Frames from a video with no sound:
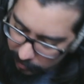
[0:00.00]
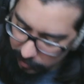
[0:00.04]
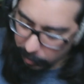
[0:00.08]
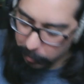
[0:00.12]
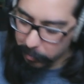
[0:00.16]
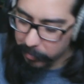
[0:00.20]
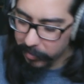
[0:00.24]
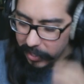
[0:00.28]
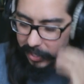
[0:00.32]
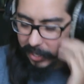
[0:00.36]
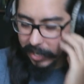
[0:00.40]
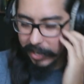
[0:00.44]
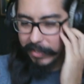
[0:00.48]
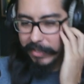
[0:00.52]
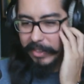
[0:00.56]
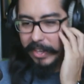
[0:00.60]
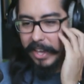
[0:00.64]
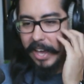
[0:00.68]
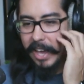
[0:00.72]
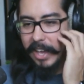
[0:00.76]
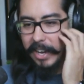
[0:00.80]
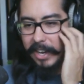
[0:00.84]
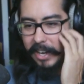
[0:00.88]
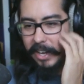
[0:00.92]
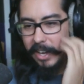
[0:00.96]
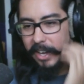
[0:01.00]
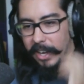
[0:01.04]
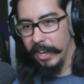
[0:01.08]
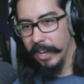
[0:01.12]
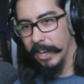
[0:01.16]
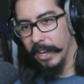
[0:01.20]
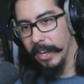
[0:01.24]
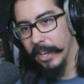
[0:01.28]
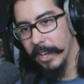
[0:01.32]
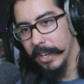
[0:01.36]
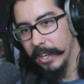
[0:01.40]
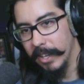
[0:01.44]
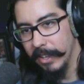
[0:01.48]
Something
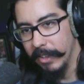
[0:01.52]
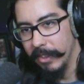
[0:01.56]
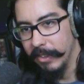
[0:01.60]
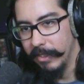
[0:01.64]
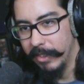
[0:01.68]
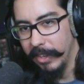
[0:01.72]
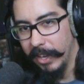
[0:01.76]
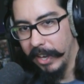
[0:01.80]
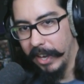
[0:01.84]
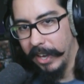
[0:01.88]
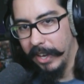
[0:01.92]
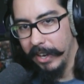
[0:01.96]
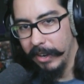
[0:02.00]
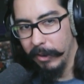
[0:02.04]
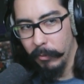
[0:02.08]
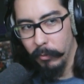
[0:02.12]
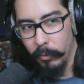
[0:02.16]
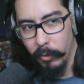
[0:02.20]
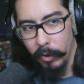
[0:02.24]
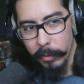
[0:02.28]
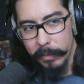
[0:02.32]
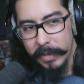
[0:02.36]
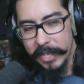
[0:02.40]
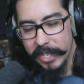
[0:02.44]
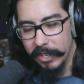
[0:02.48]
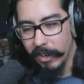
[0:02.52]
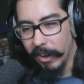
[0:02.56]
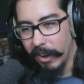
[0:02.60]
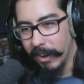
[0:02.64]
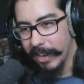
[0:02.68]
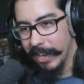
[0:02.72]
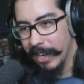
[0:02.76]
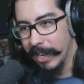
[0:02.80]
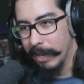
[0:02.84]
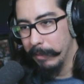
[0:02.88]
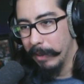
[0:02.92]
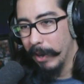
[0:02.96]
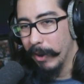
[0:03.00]
that we'll be
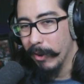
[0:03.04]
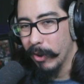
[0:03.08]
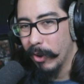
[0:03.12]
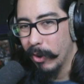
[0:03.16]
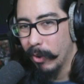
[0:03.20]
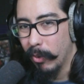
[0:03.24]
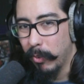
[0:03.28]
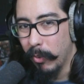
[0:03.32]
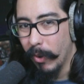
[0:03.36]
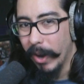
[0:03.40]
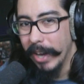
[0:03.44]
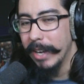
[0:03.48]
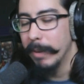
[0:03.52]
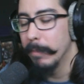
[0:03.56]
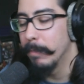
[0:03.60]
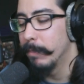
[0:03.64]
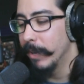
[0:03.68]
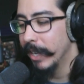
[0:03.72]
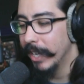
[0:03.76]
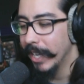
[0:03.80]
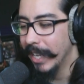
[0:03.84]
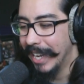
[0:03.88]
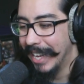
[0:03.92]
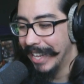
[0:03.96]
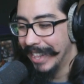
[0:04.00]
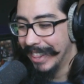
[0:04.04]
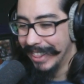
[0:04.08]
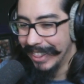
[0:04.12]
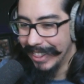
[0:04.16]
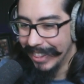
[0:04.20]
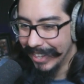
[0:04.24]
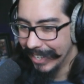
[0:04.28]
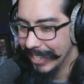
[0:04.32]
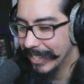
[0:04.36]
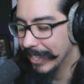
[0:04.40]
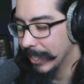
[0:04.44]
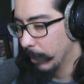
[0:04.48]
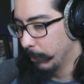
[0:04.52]
talking about quite a bit
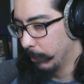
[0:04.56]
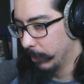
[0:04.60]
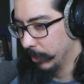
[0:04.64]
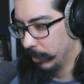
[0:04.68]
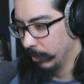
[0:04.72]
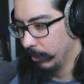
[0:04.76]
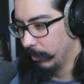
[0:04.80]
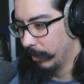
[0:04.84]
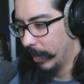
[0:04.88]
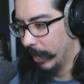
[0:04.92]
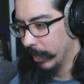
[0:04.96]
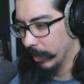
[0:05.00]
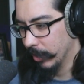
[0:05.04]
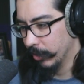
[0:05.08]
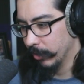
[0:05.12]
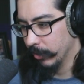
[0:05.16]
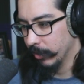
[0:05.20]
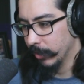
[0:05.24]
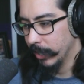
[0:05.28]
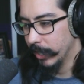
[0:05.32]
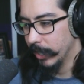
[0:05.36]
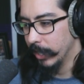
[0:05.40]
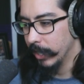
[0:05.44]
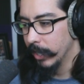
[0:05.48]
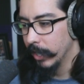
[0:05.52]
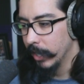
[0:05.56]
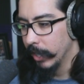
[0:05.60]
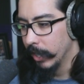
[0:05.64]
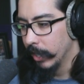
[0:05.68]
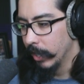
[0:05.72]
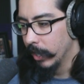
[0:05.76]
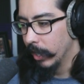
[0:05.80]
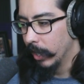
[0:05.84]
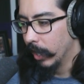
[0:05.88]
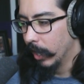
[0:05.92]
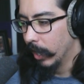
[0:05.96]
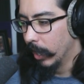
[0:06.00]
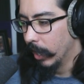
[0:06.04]
in this episode, actually,
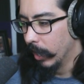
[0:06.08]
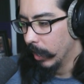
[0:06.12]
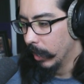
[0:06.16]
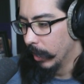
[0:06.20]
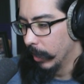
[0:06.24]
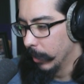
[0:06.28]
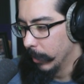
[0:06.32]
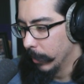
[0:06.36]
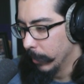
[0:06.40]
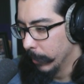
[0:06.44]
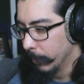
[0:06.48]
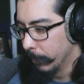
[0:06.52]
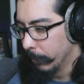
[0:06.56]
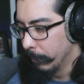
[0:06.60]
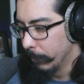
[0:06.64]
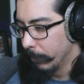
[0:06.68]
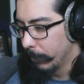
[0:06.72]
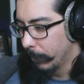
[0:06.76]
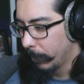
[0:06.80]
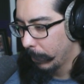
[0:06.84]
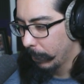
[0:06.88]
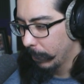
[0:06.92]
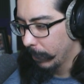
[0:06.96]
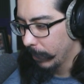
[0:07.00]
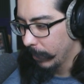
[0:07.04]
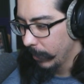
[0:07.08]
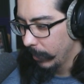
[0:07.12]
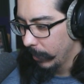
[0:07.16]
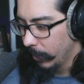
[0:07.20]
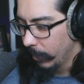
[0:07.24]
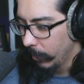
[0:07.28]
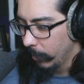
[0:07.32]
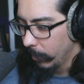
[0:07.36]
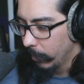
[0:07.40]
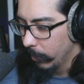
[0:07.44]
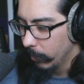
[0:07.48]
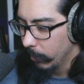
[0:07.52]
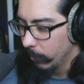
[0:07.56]
for
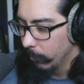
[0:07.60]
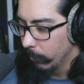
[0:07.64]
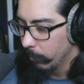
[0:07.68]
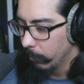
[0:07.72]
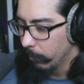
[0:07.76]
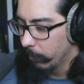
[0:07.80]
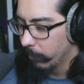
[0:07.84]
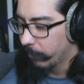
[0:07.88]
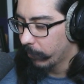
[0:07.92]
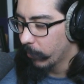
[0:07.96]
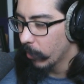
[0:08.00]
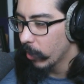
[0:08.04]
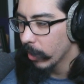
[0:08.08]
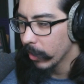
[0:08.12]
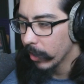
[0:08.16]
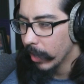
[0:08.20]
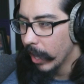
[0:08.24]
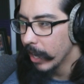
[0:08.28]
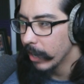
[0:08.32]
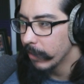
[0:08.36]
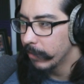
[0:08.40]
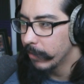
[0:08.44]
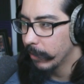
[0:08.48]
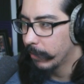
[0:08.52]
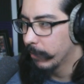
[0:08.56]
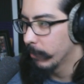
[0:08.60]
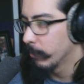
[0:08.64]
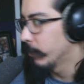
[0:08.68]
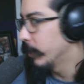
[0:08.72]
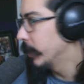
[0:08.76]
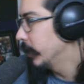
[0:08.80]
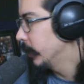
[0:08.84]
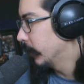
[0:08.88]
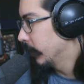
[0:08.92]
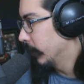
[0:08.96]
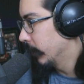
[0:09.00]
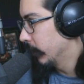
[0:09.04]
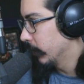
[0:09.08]
a lot of different
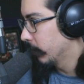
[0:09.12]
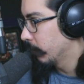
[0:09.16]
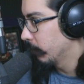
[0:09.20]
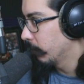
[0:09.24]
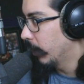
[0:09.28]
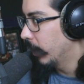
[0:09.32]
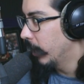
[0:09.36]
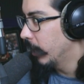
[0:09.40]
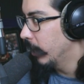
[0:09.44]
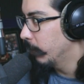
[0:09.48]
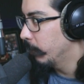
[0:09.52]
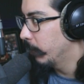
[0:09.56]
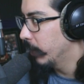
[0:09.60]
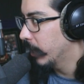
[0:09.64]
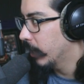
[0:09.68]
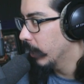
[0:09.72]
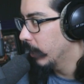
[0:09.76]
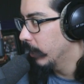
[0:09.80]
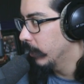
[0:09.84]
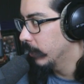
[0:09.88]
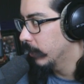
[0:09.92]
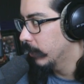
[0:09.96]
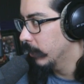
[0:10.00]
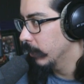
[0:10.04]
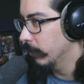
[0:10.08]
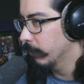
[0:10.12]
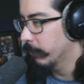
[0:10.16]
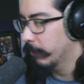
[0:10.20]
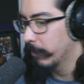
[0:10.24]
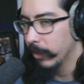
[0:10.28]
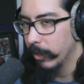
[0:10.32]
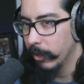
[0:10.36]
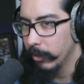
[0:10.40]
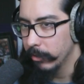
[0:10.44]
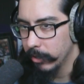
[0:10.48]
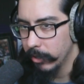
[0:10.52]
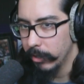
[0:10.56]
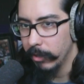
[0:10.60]
reasons, right? Because
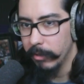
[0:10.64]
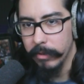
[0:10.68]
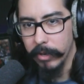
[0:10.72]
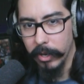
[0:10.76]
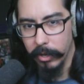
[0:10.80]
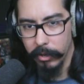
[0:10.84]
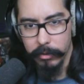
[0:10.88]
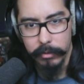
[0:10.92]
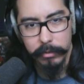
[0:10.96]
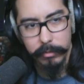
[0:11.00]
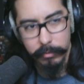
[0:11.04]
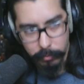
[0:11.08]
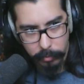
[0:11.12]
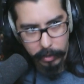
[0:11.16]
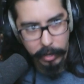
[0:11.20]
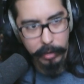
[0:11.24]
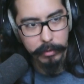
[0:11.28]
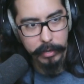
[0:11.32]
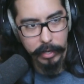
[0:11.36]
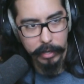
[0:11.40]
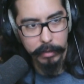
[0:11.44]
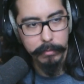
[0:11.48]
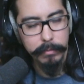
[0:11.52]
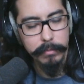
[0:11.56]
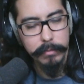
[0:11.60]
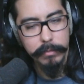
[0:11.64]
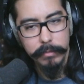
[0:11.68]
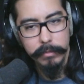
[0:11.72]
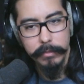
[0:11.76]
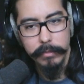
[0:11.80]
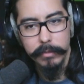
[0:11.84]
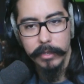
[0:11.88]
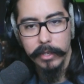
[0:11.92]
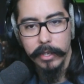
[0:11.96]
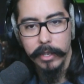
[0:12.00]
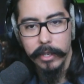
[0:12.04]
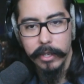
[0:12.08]
for those who don't know, welcome.